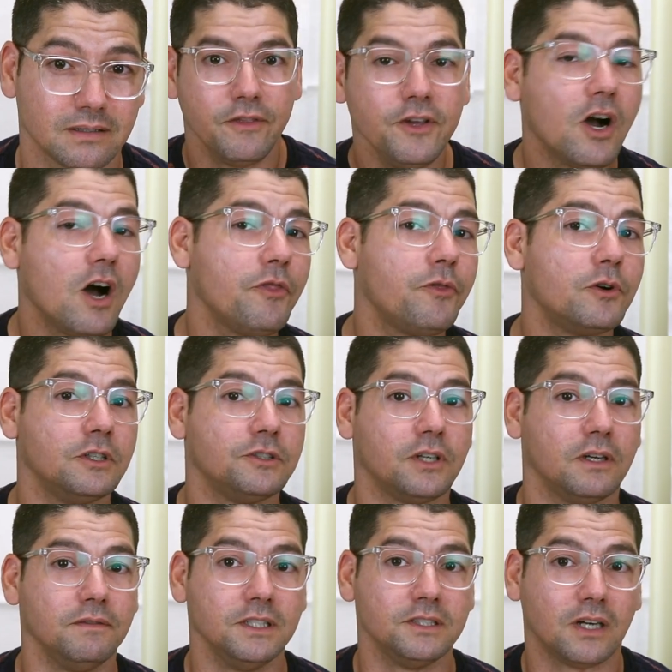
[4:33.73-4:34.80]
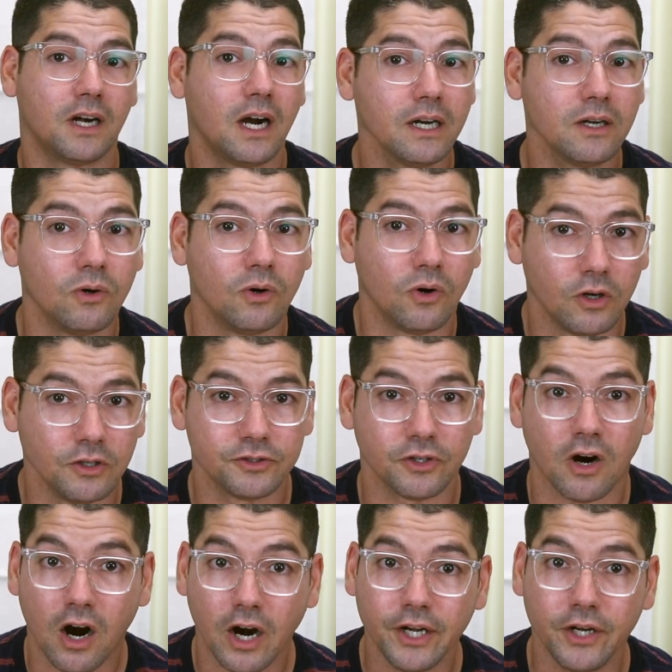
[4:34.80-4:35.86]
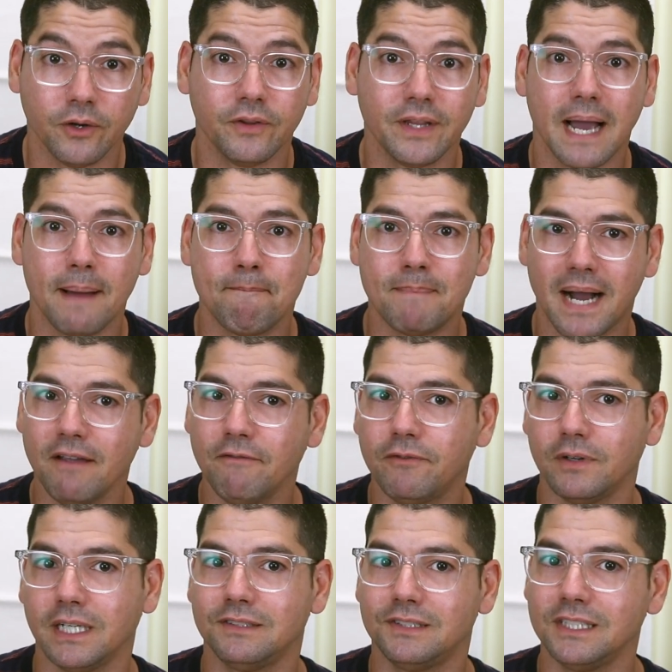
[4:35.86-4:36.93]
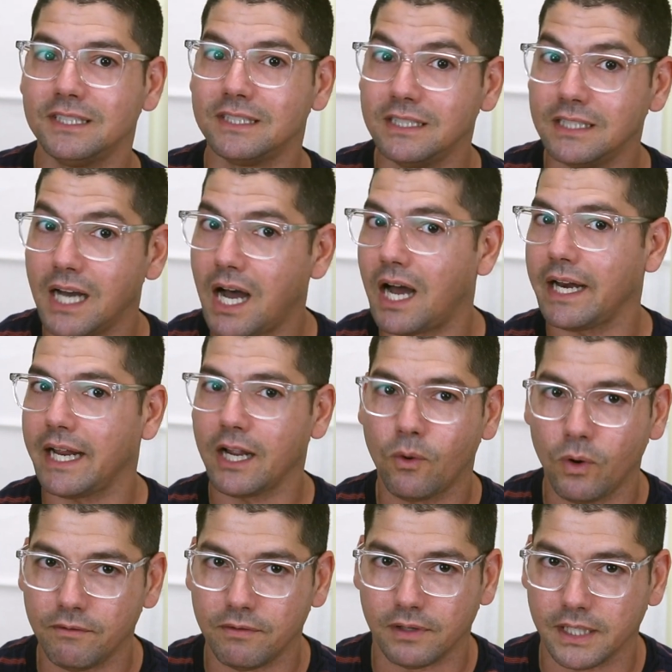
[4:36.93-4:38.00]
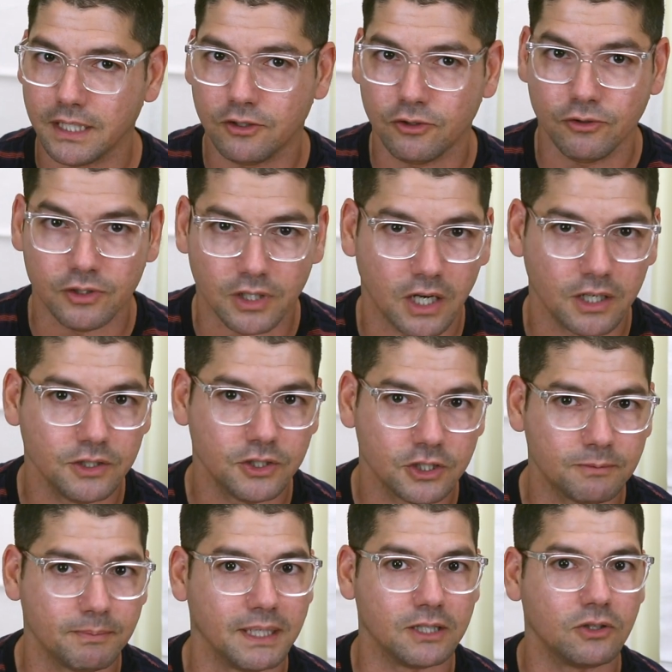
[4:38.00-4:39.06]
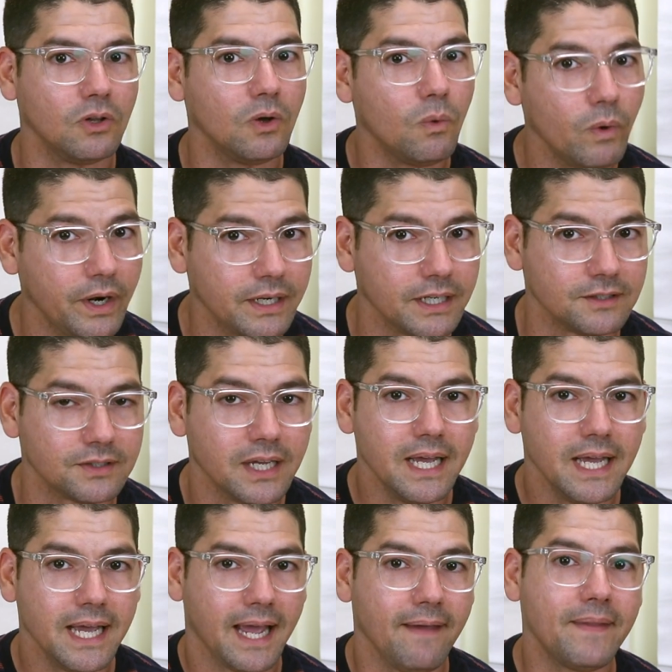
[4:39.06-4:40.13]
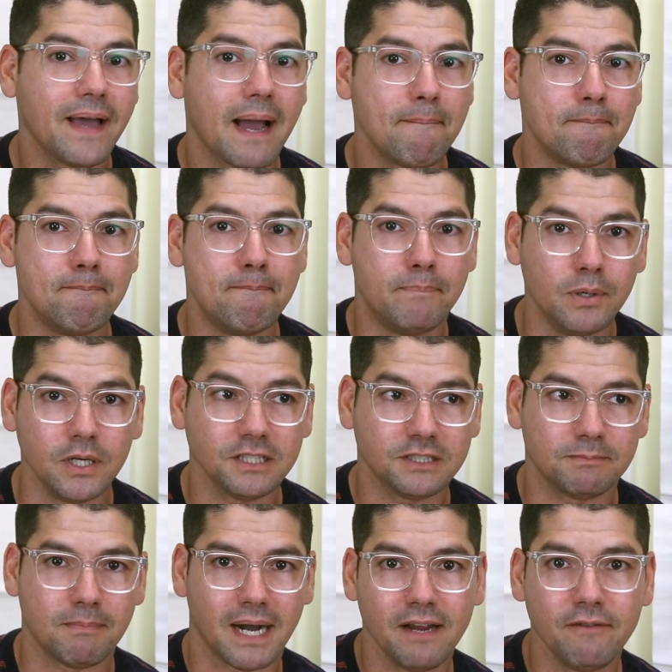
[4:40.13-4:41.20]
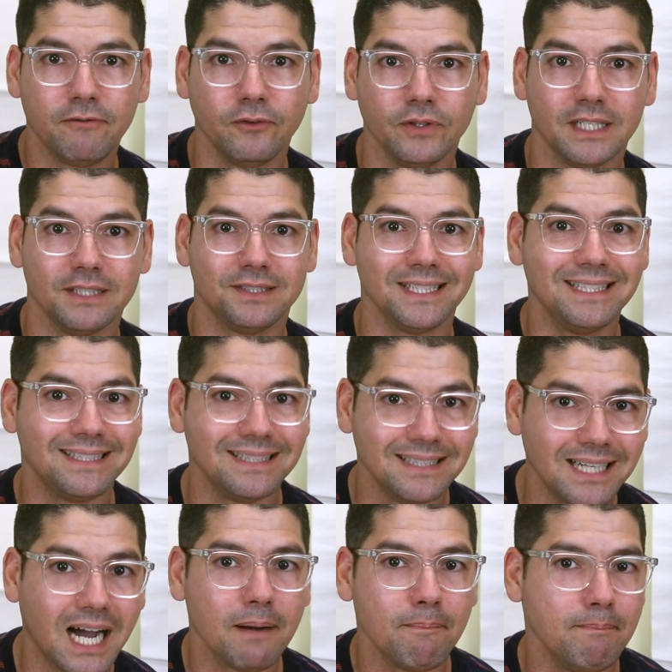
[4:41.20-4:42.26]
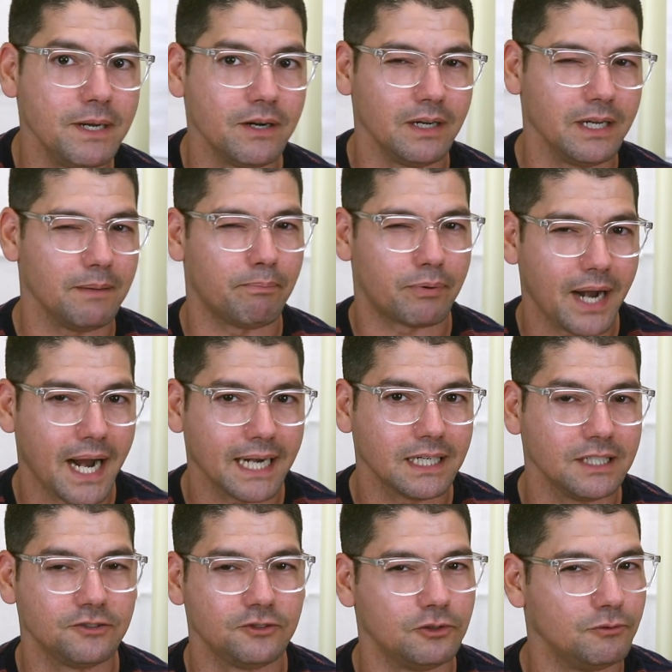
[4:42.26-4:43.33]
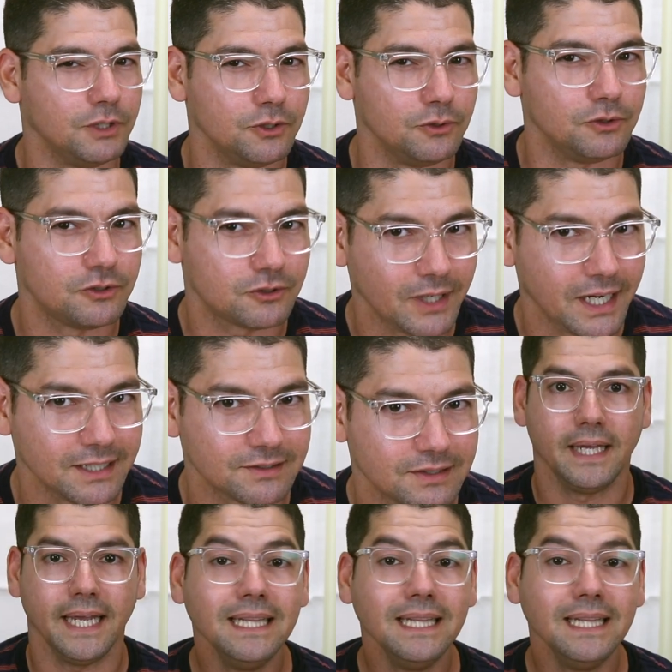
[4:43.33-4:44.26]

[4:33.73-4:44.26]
The authors of this article also argue that mindfulness is not equivalent to non-judgmental awareness and that Buddhist mindfulness is not merely practiced to reduce stress.